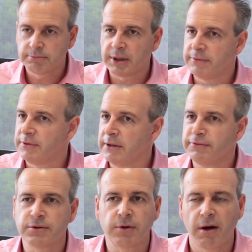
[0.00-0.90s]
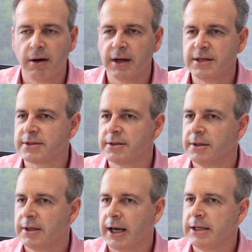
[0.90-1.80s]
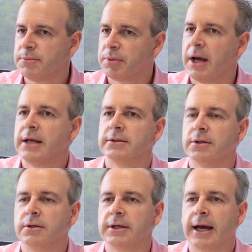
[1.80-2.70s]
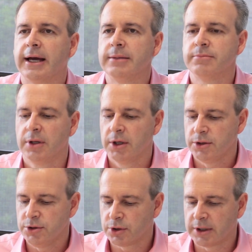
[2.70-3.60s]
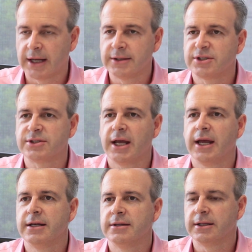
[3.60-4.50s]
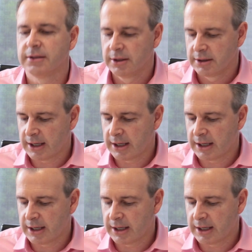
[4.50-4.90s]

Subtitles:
But if you lift your eyes and you're playing the long game, you can understand that